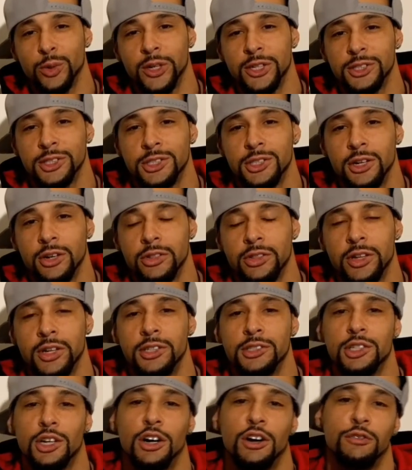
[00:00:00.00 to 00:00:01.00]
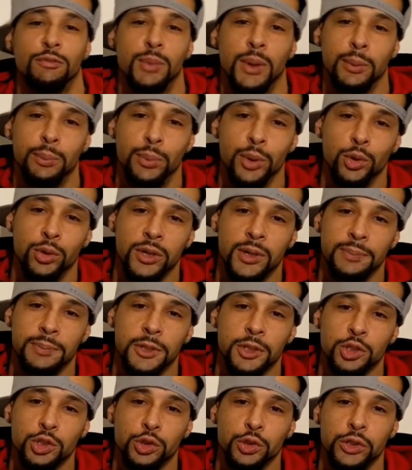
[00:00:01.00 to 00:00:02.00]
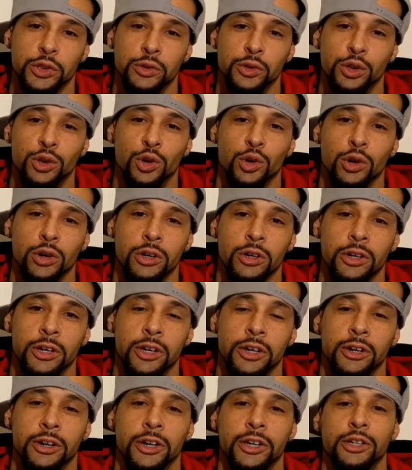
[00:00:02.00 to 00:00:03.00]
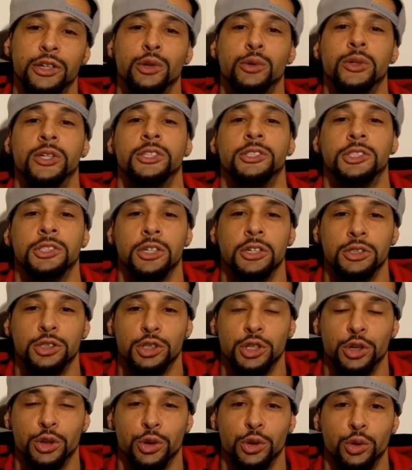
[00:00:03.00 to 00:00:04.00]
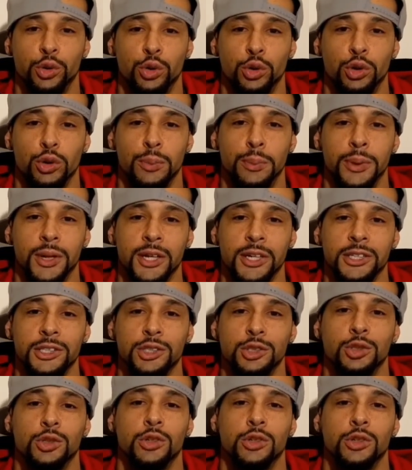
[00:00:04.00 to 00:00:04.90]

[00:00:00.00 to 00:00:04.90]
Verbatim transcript: so we're gonna start things off by booting up the screen recorder here and doing a search on the Google Play